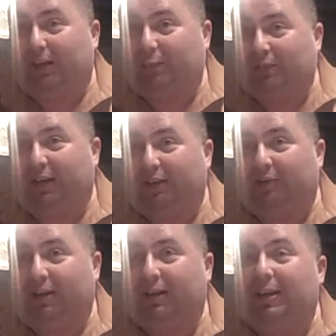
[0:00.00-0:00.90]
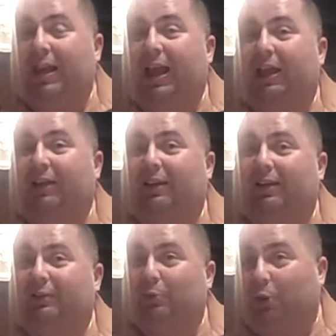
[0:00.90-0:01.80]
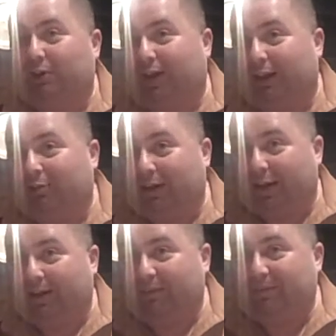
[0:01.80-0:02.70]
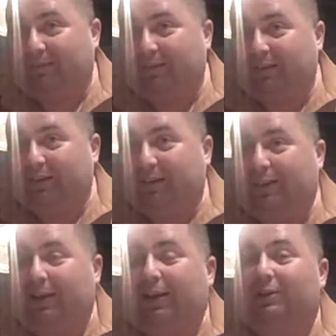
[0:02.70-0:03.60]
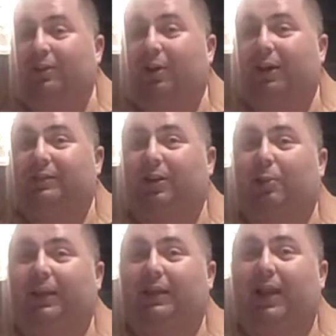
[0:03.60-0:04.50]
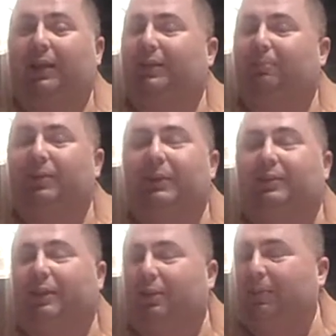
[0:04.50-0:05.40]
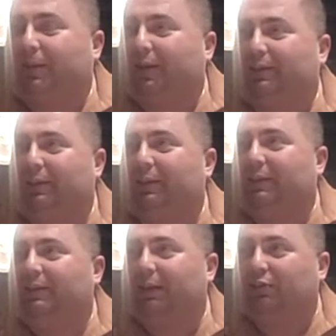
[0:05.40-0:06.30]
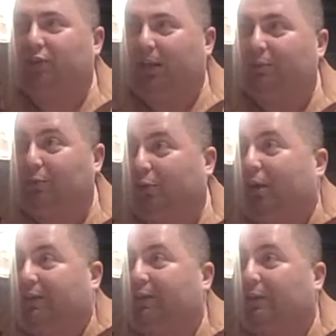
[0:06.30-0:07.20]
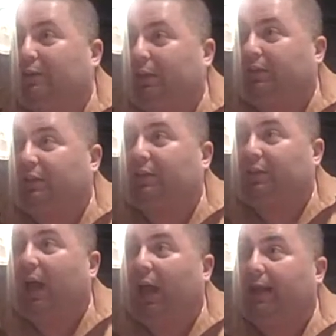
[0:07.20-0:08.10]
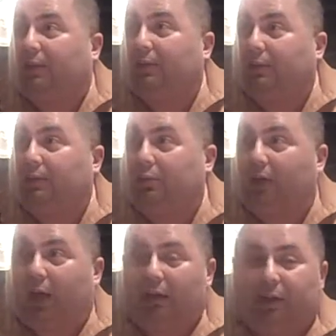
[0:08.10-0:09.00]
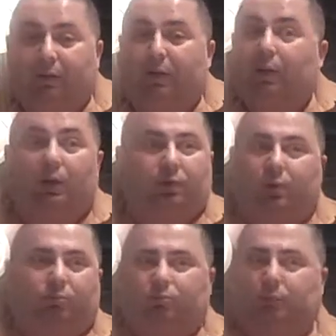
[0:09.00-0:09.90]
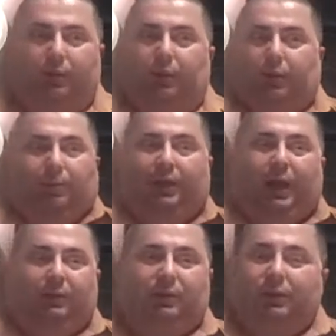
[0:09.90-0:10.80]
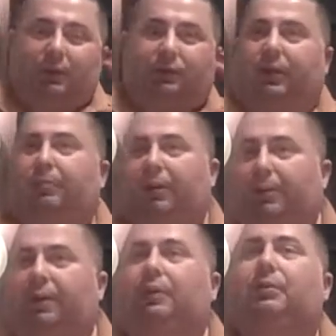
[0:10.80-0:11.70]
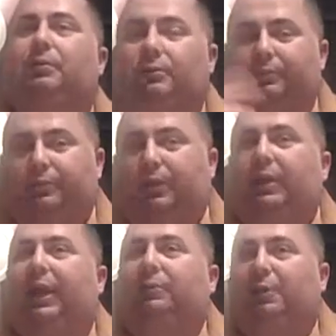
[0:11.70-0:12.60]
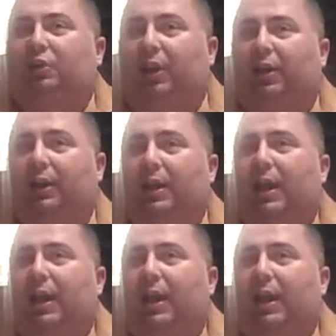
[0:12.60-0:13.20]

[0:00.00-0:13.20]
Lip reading: James was dead already. And his daughter, Tyler Rand. So I said, oh my God. I said, please let them in. I said, that's James Adroga. I said, their son died due to 9/11. So they were like, oh my God. So they bring him in. He hands me a check.